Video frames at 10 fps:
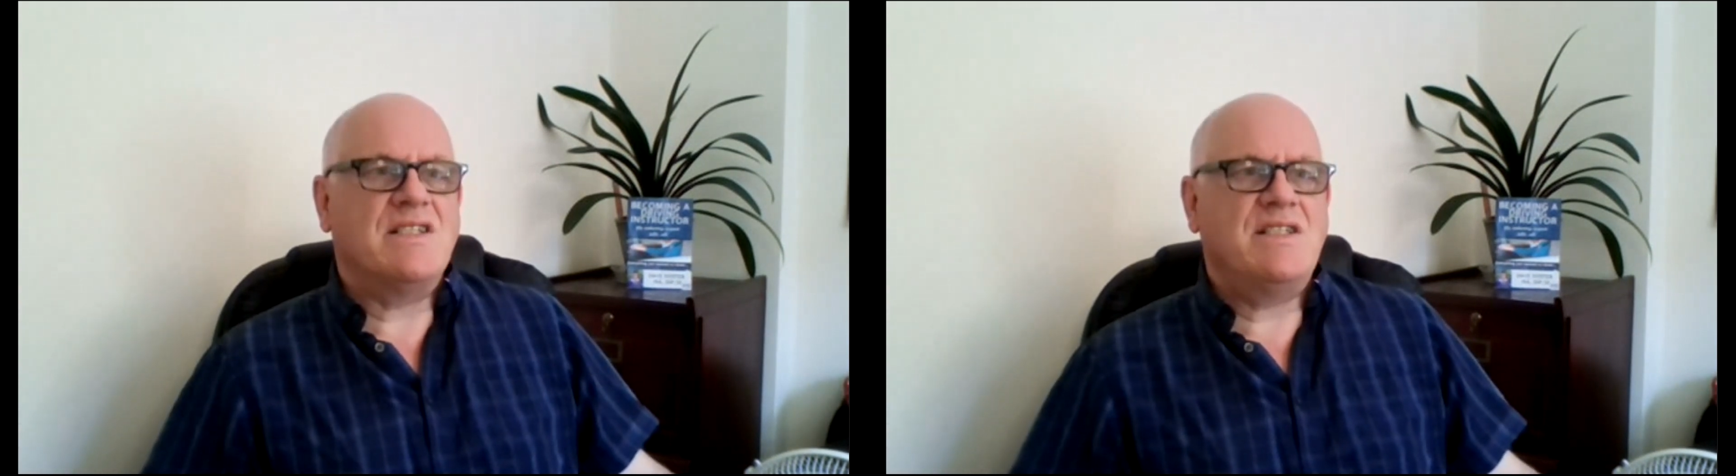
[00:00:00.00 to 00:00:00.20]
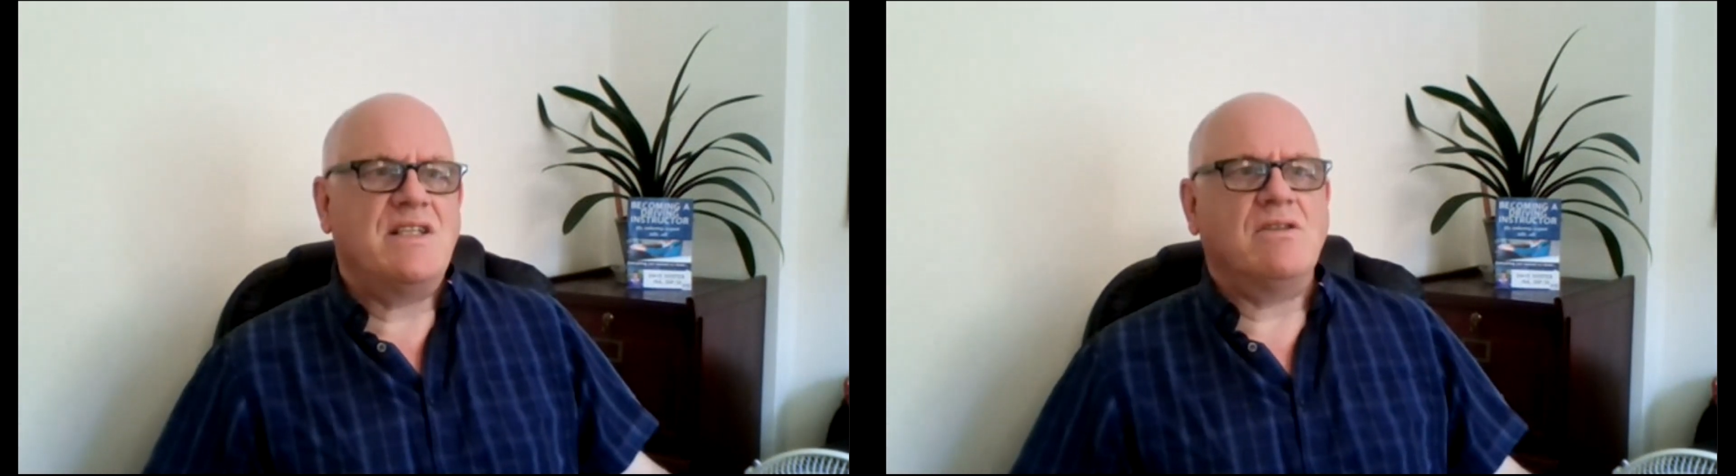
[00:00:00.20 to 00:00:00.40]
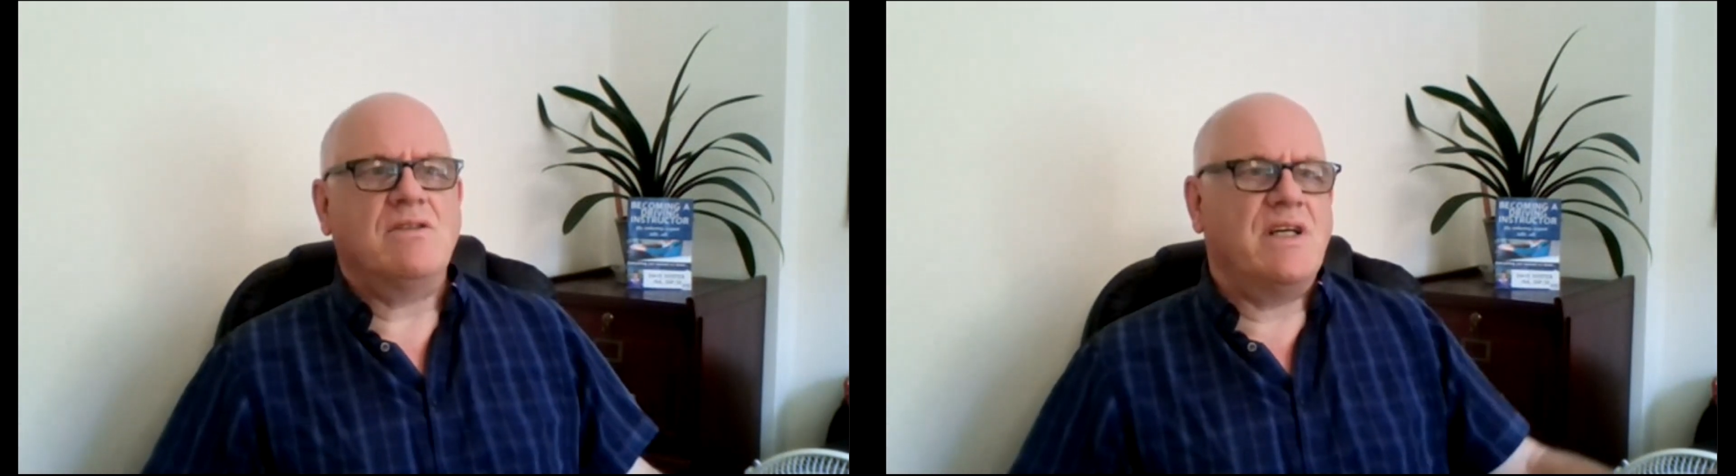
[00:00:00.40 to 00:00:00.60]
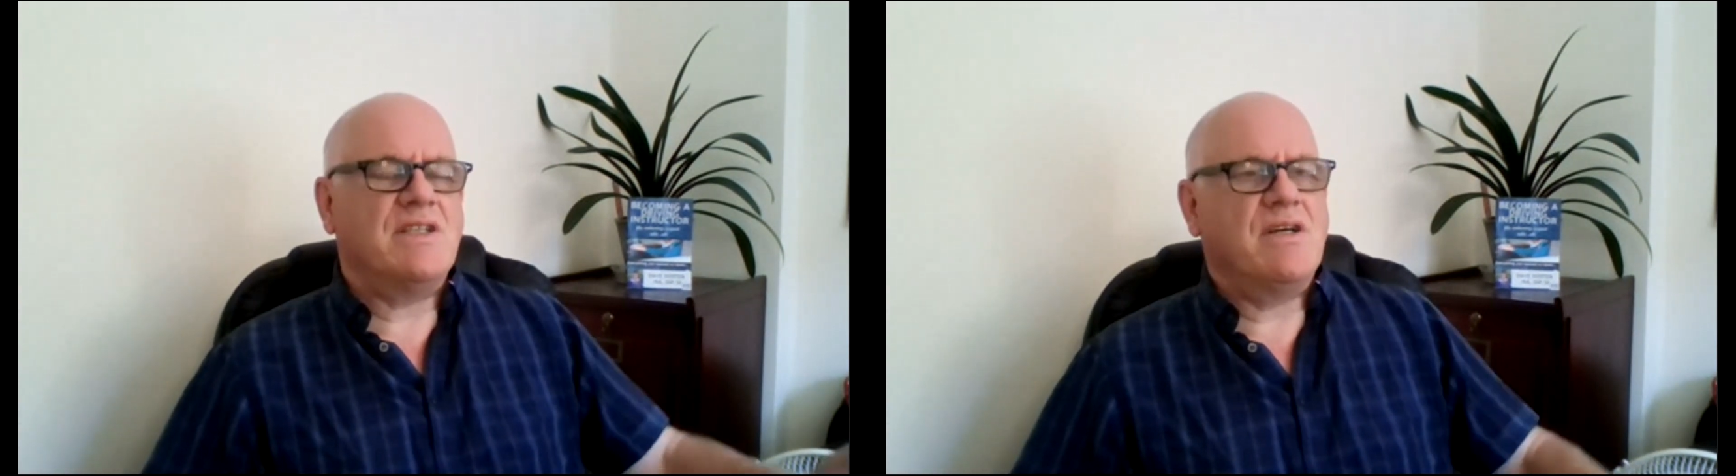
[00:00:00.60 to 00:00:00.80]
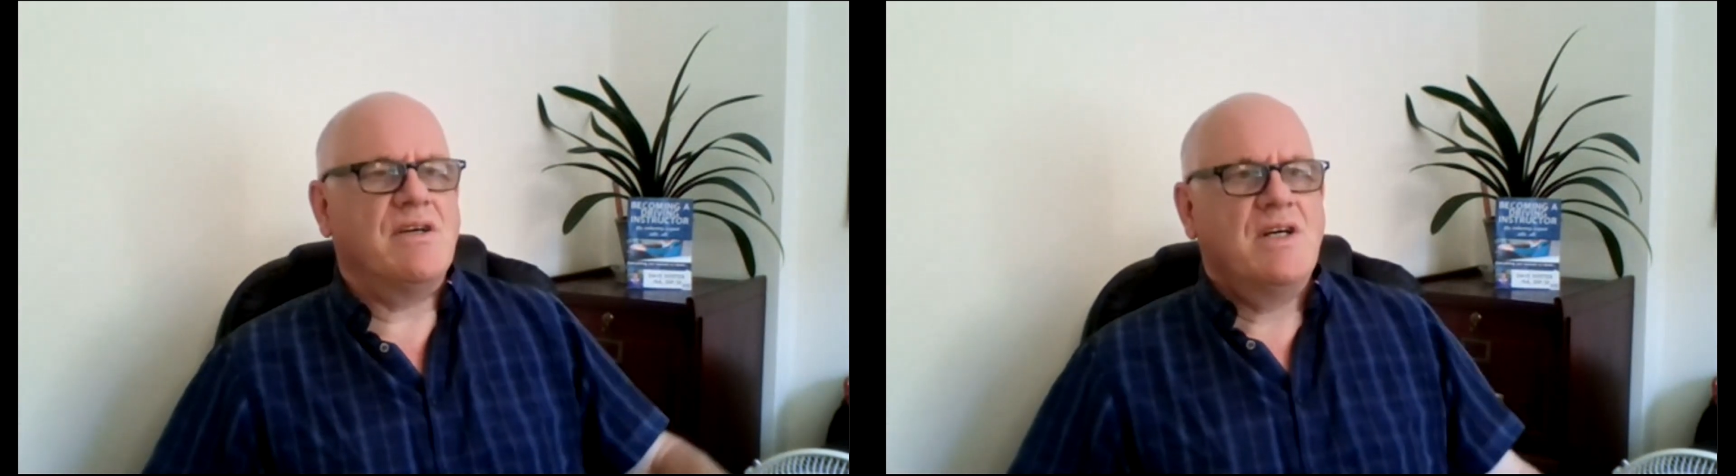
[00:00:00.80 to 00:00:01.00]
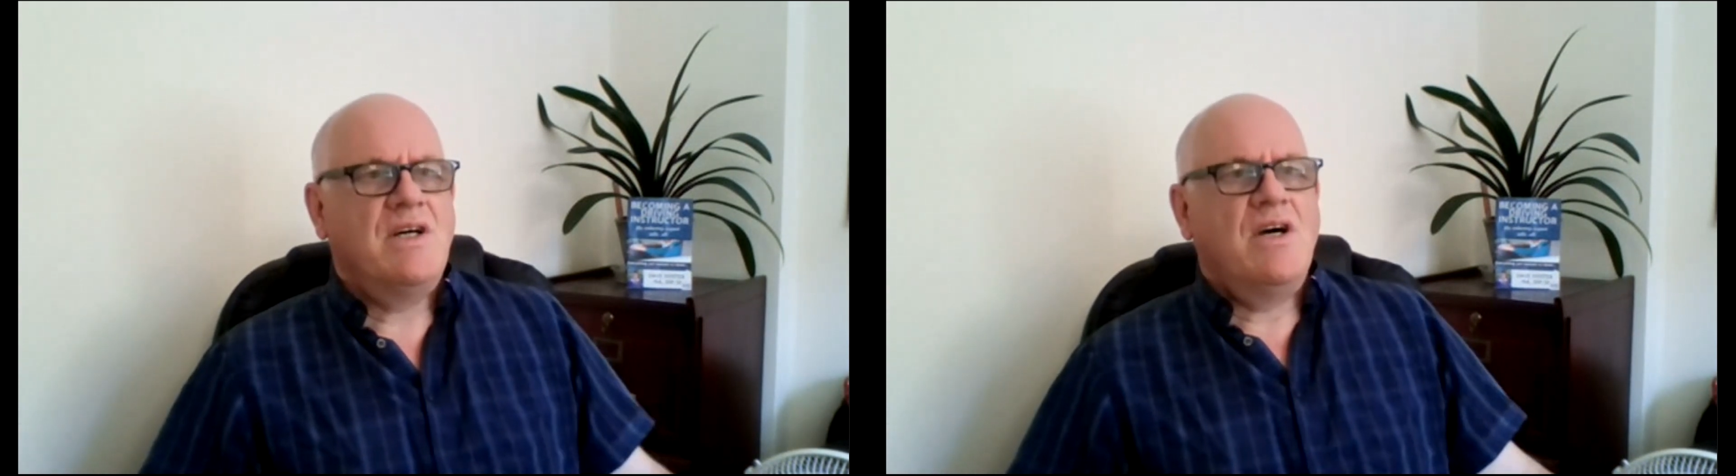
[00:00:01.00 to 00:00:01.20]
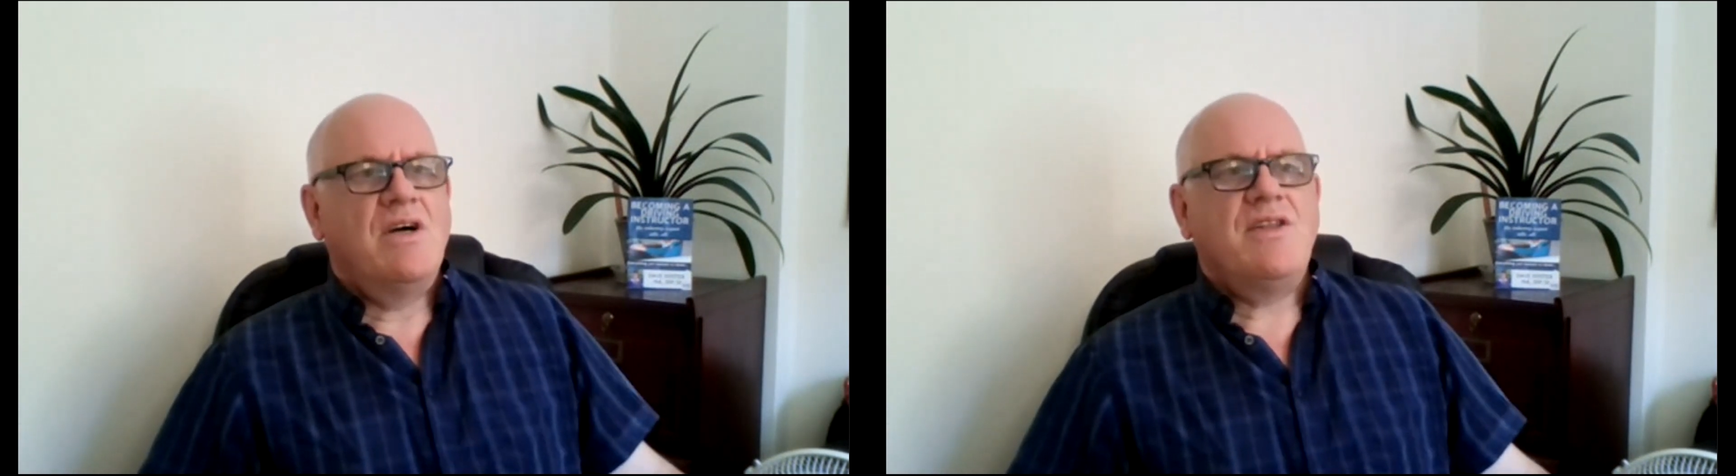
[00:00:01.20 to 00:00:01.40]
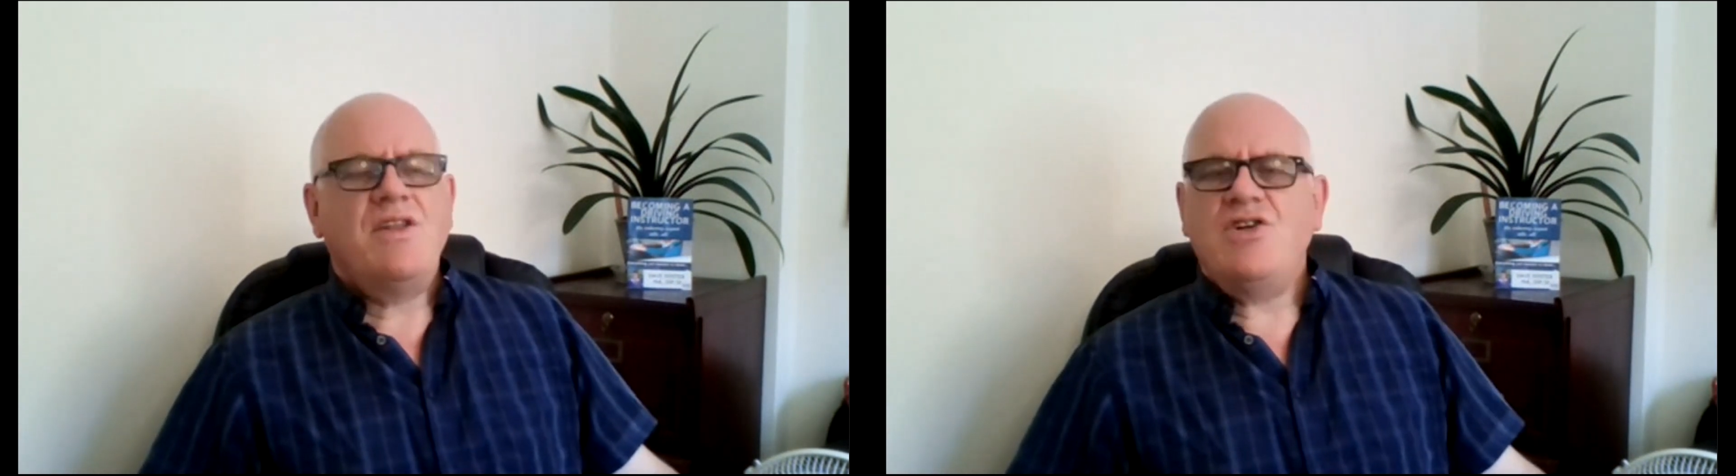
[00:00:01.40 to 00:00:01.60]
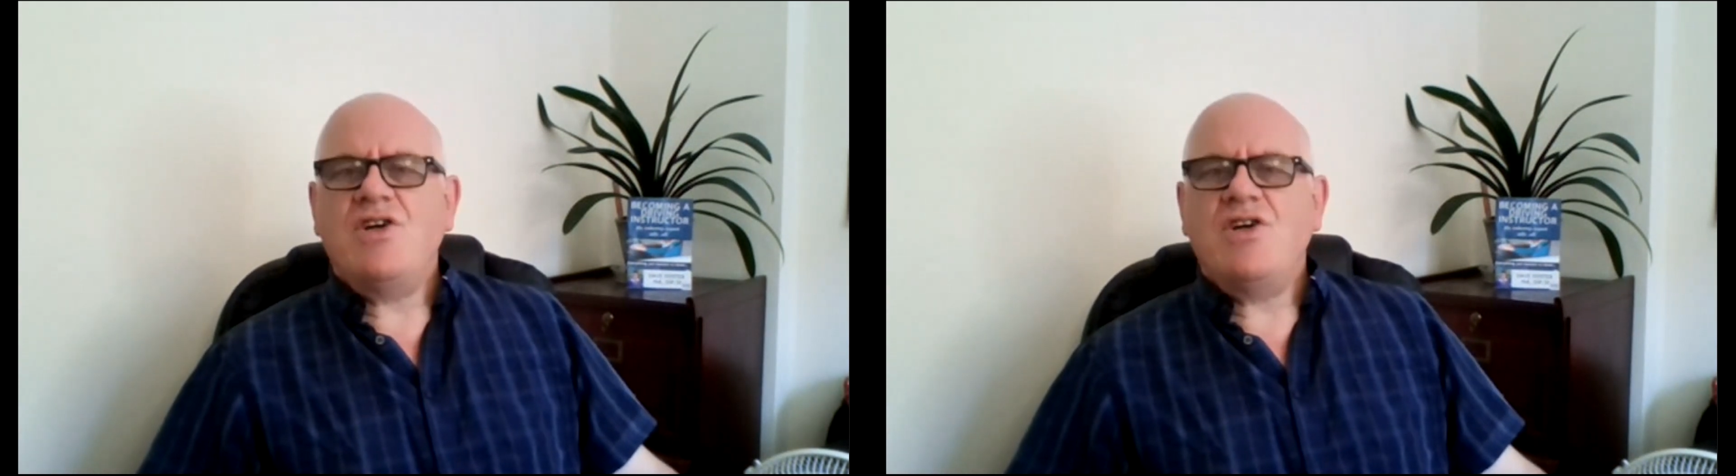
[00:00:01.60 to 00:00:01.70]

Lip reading: And he said, oh, yes, they're